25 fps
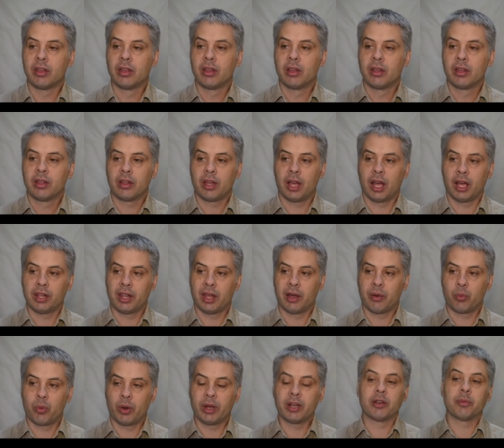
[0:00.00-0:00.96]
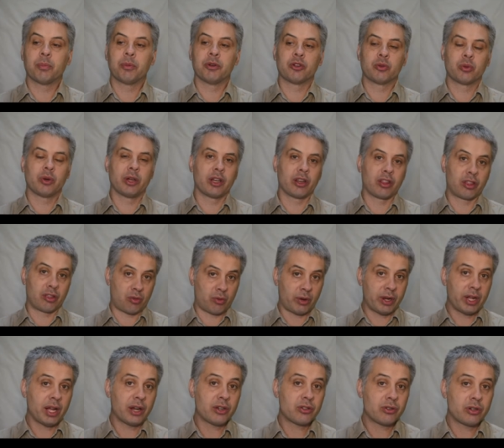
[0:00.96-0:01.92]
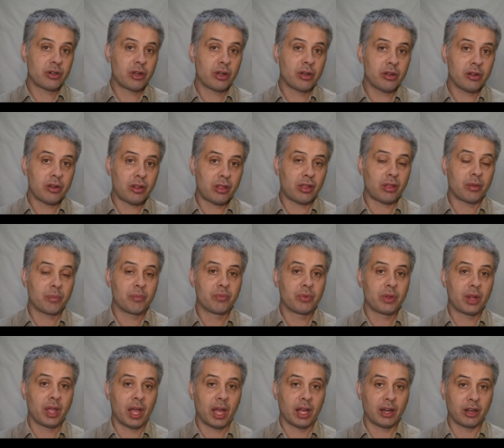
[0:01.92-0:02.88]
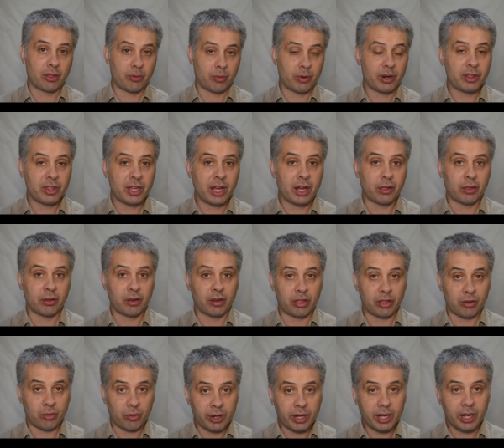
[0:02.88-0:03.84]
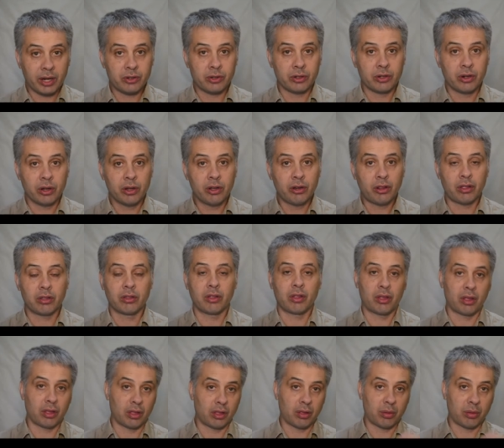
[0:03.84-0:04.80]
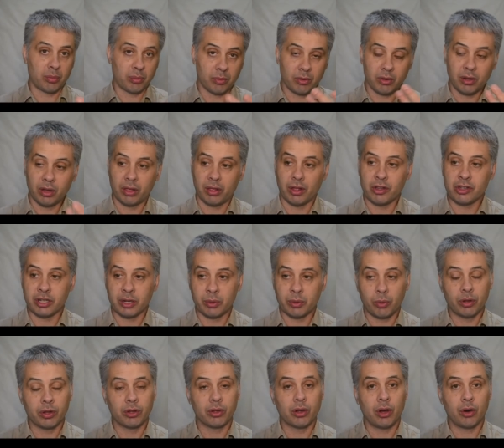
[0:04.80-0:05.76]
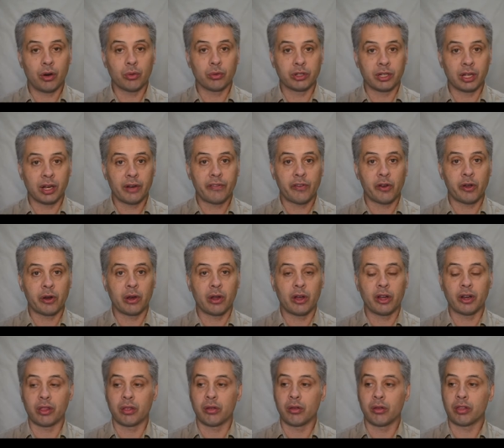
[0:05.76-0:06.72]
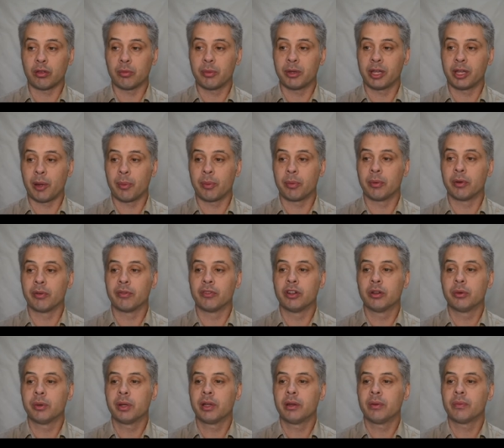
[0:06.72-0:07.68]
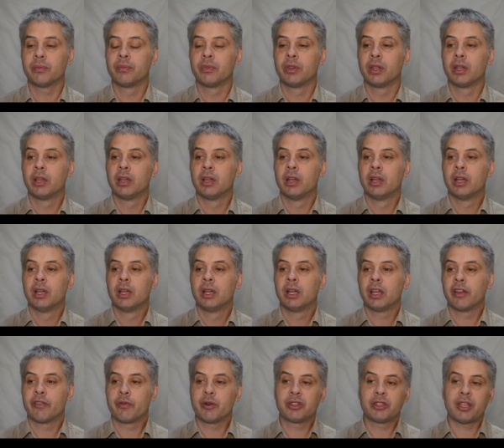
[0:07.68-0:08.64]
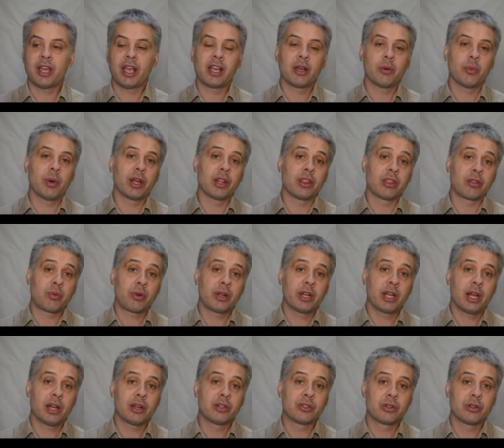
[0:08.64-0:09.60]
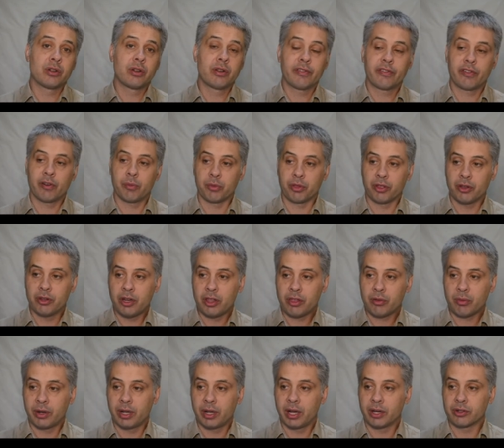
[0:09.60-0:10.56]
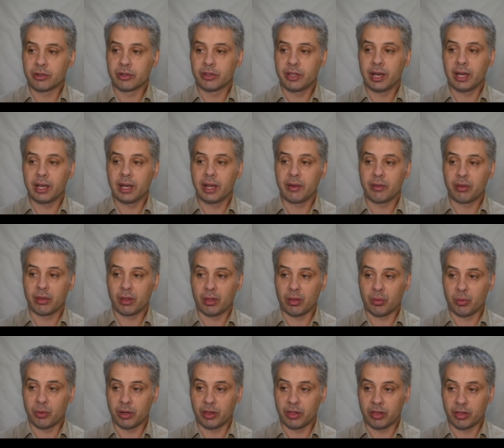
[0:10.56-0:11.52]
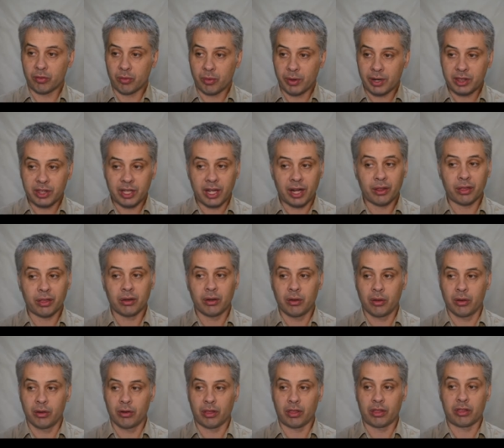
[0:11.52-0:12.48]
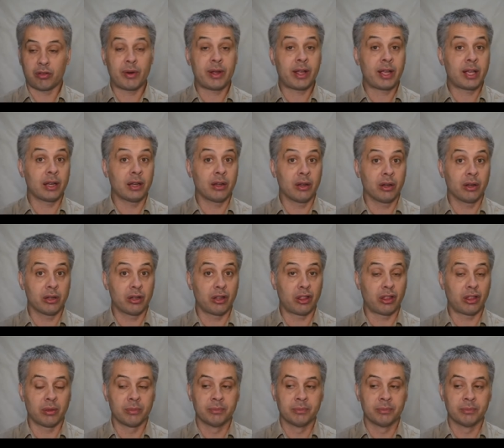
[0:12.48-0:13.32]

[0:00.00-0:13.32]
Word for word: uh, that went between 300 hertz and 3,300 hertz. So this is essentially what old telephone lines used to be capable of doing. If we take away 300 from 3,300, that leaves us with 3,000 hertz, 3 kilohertz.